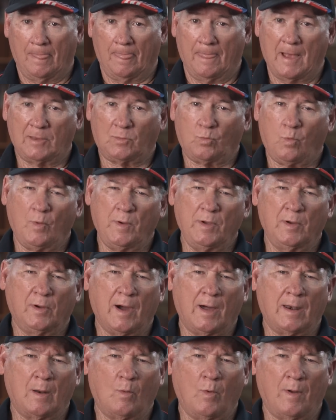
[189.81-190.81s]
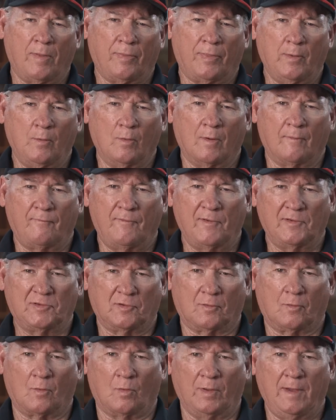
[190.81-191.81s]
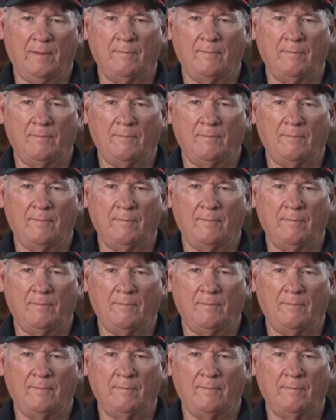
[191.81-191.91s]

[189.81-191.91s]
That's where you kind of went through a physical.